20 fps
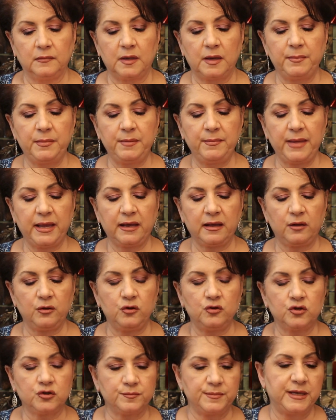Let me make a
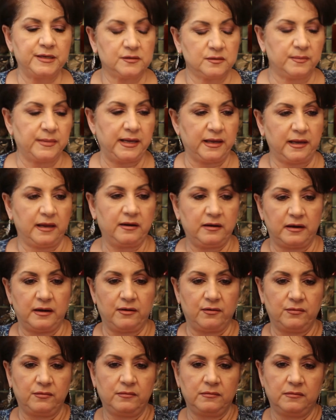huge mess on my hand
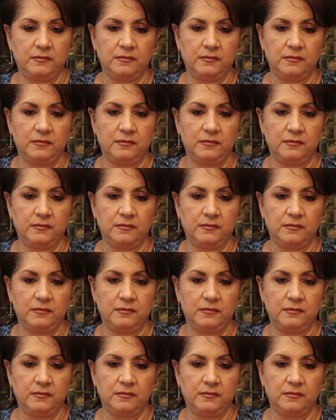now.